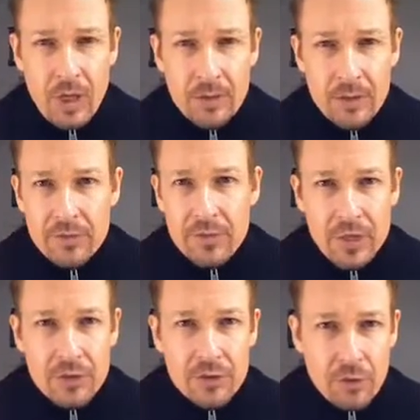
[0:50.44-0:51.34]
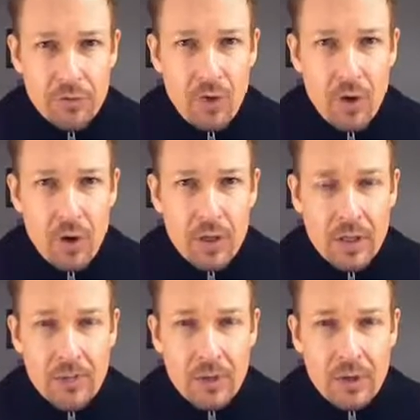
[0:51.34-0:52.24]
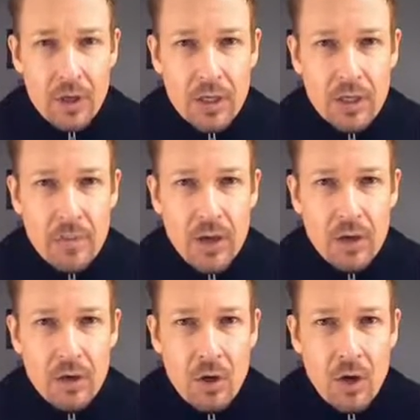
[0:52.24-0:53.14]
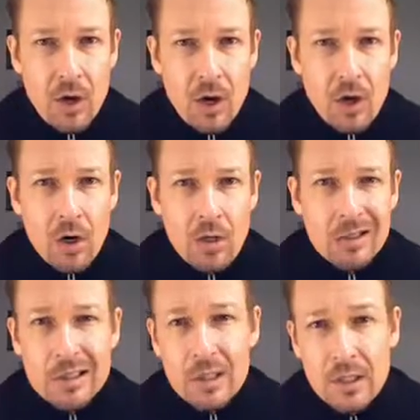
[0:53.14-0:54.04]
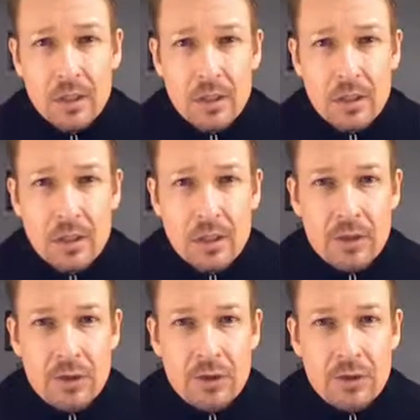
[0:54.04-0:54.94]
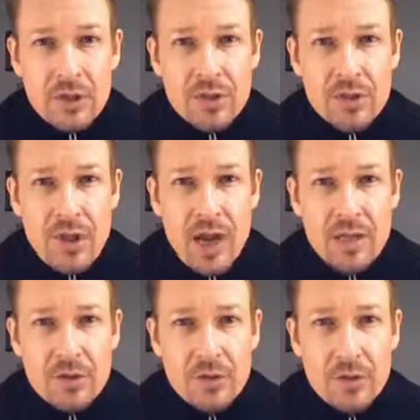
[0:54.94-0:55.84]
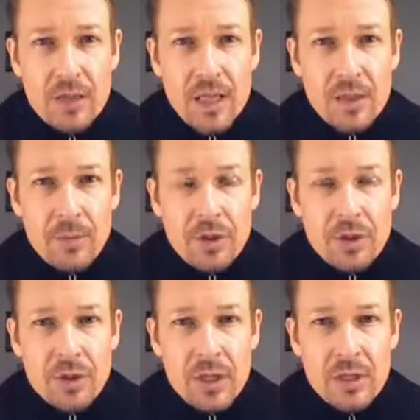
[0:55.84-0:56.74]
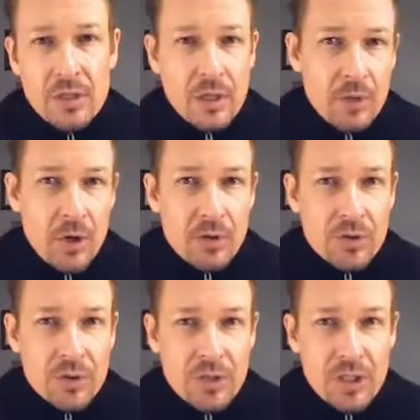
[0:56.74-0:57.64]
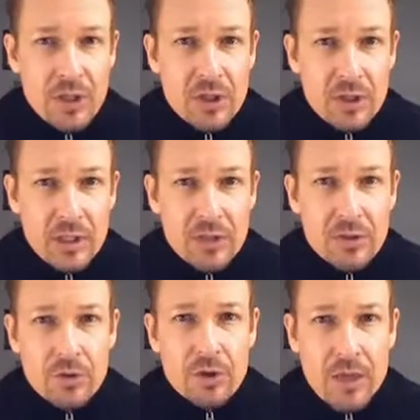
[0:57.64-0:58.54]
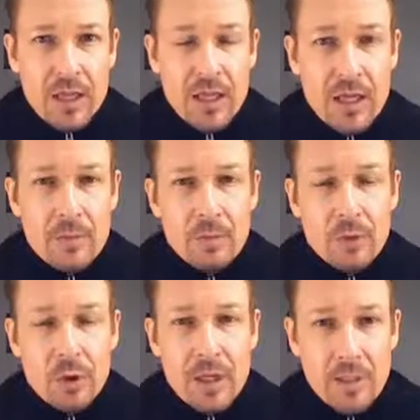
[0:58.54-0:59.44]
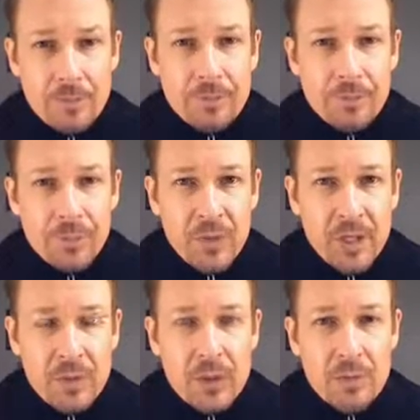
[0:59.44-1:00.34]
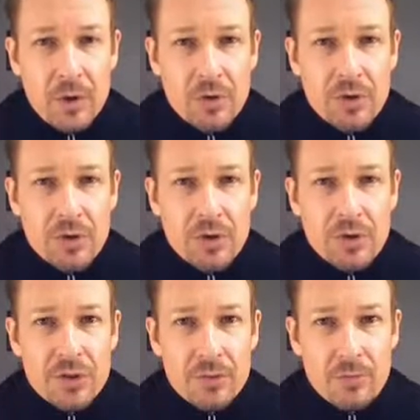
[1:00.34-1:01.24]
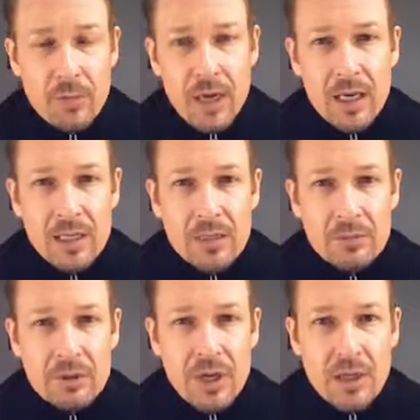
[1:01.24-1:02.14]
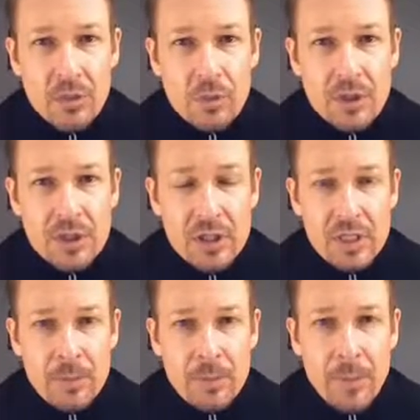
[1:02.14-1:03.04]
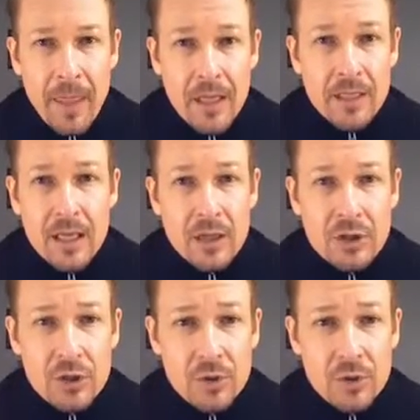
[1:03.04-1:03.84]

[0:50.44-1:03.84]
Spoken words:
these videos so far that I've been talking about are just designed to get the person into hypnosis initially, to shake them and put them into hypnosis by saying the word sleep. And again, just to